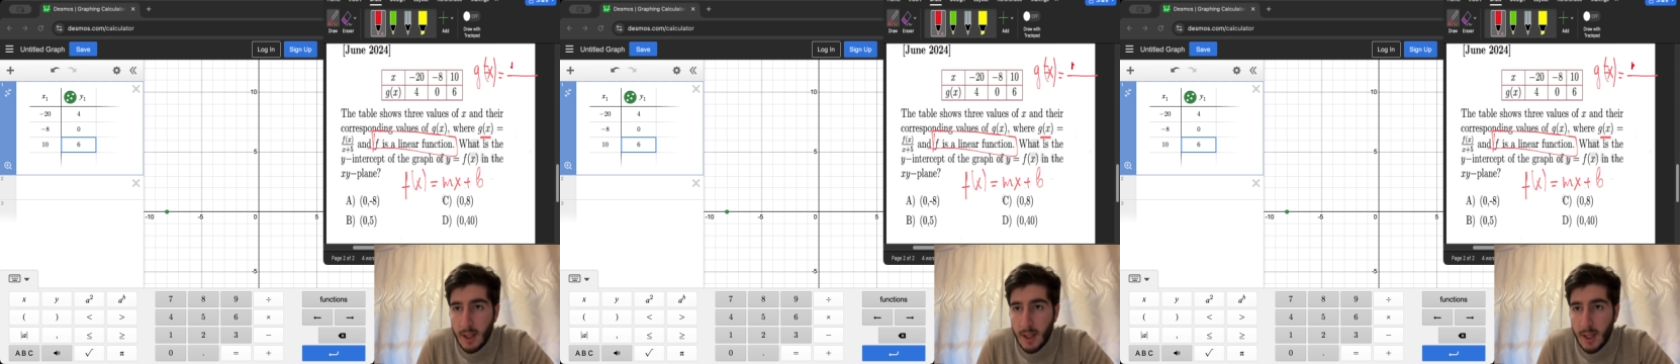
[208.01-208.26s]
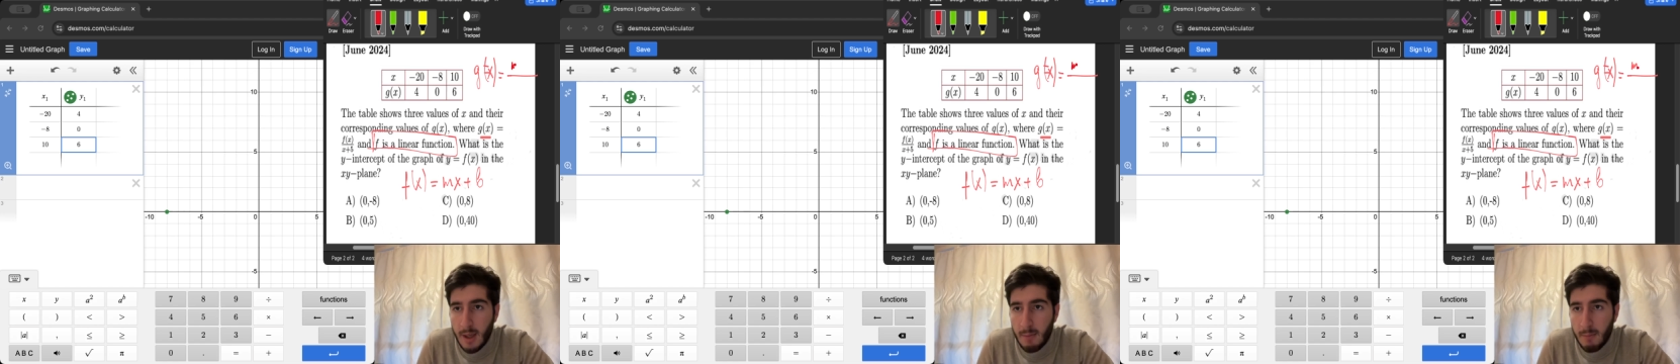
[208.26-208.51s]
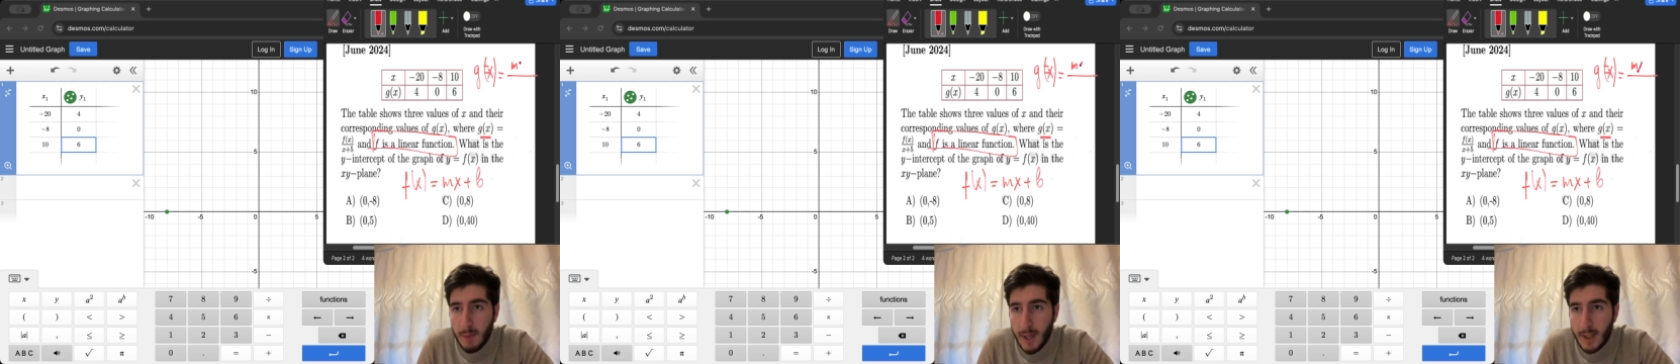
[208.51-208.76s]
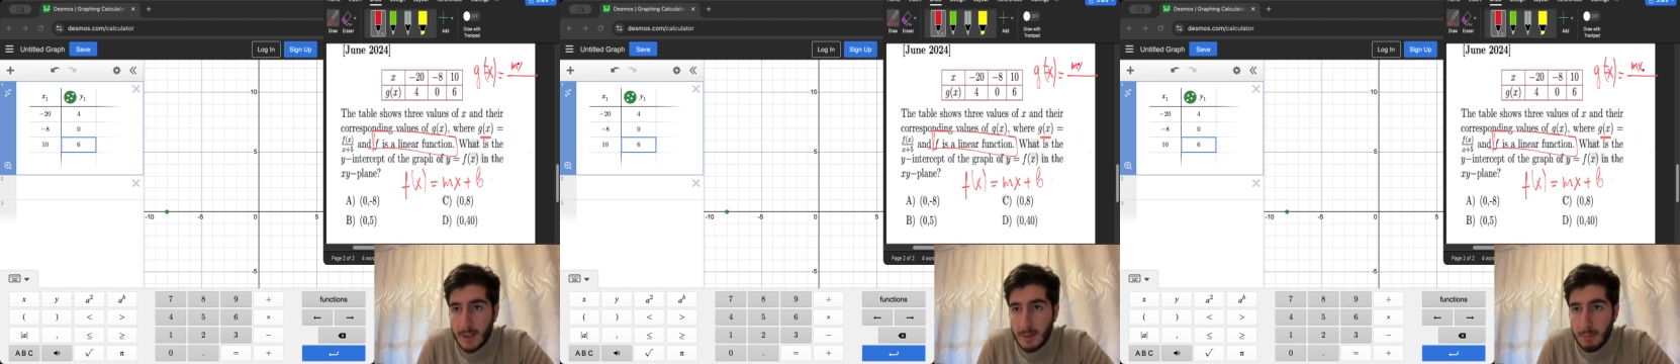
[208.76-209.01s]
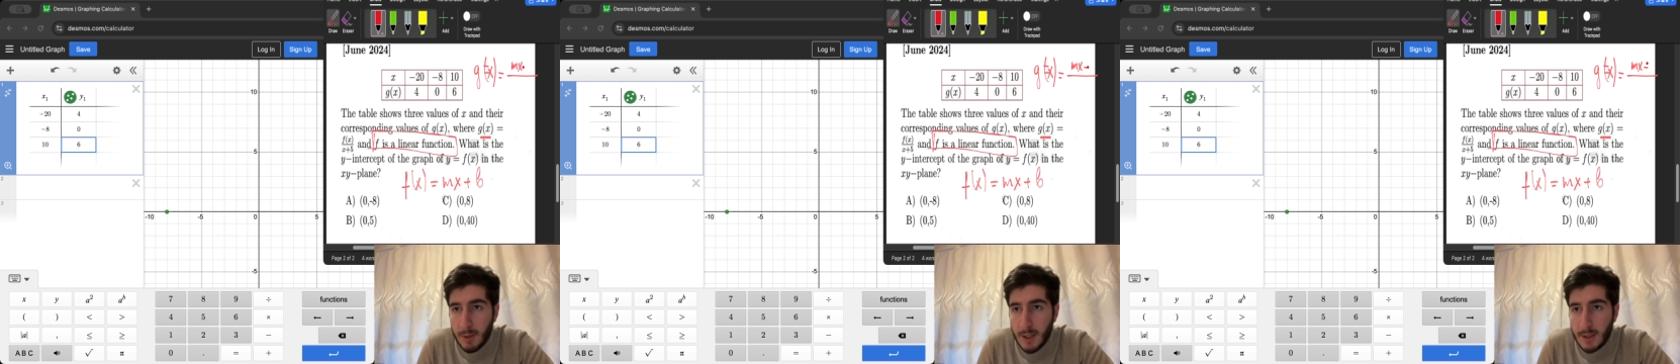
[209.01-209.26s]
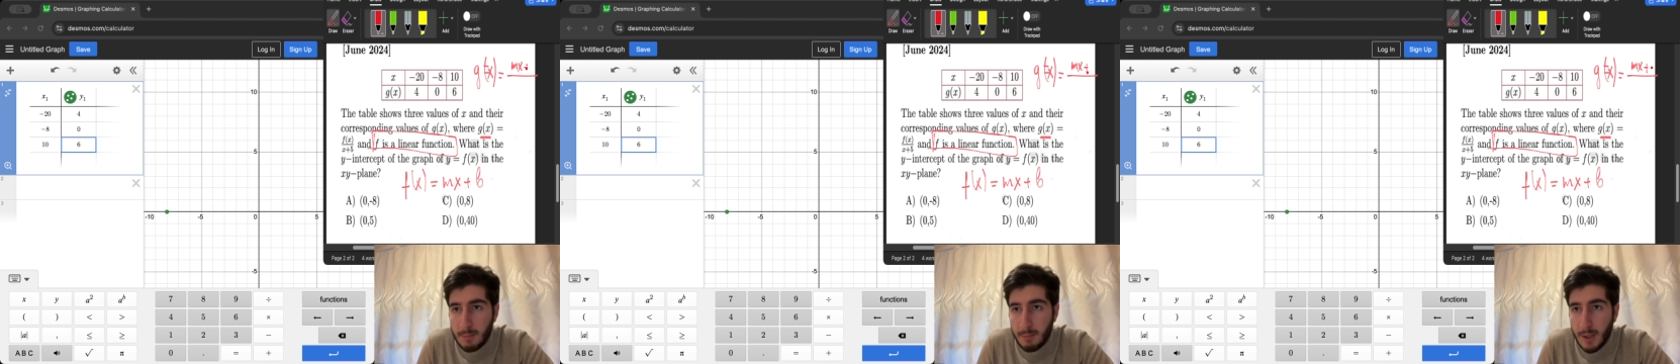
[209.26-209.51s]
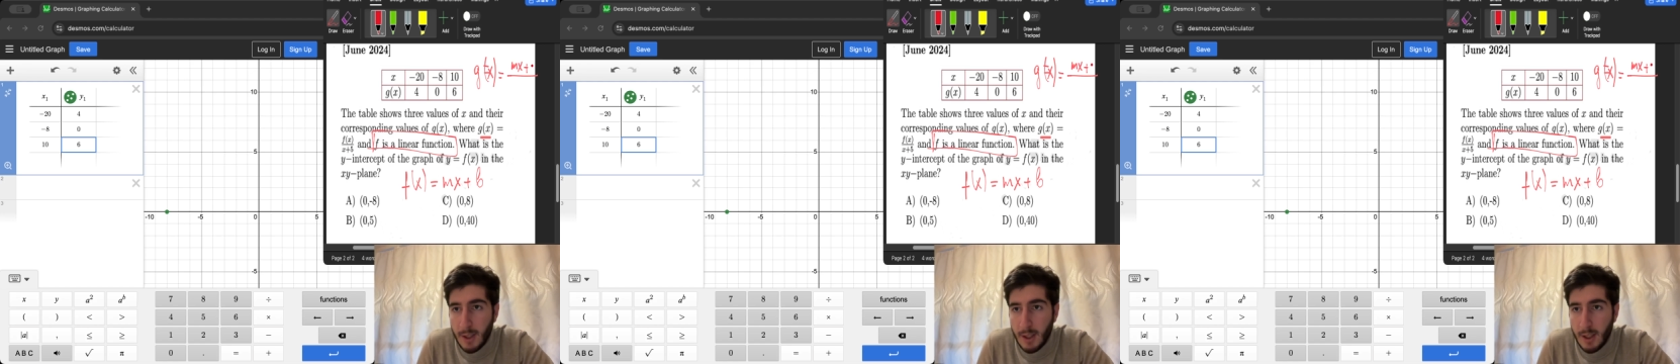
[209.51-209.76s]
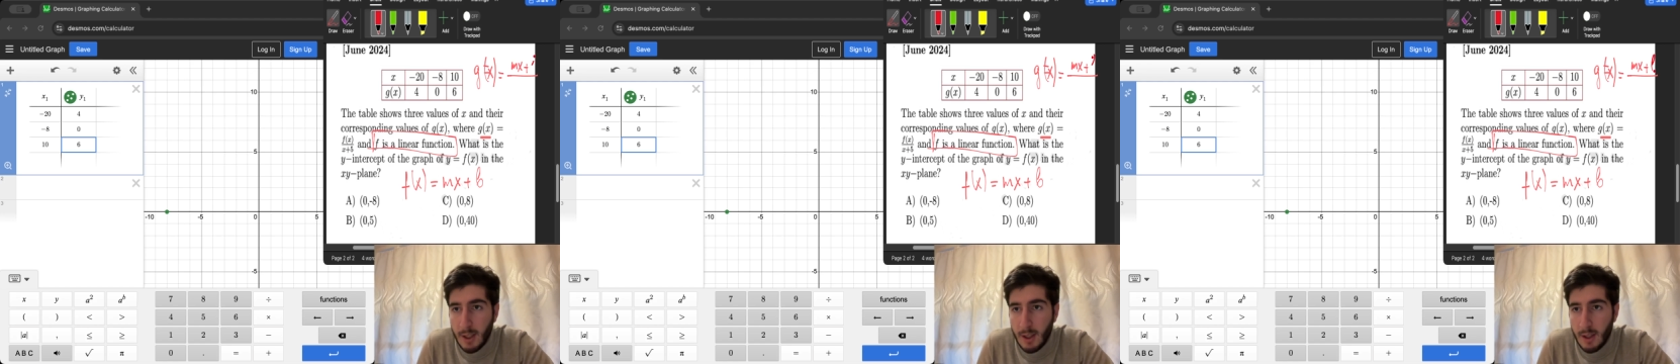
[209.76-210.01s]
mx plus
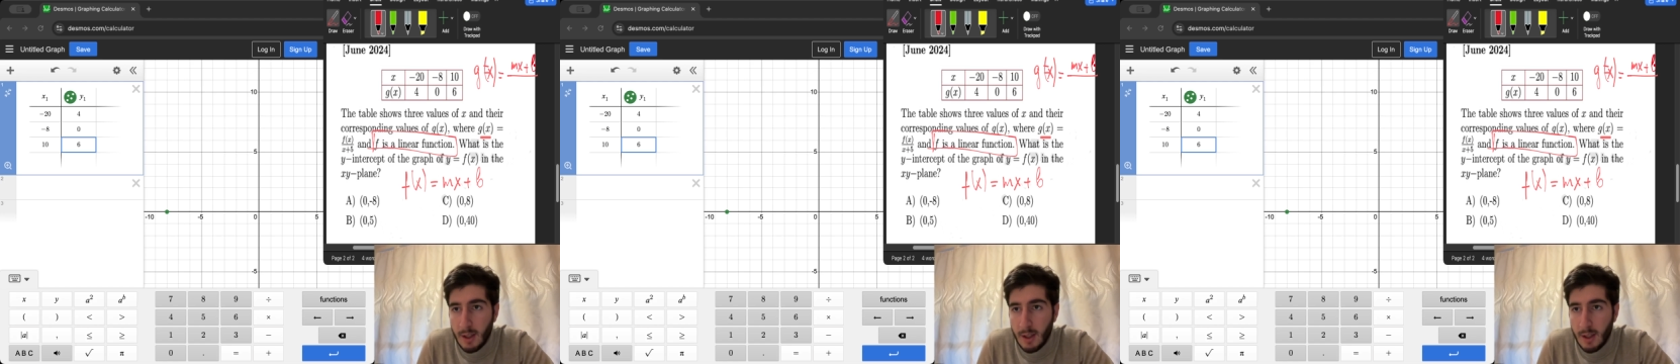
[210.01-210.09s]
b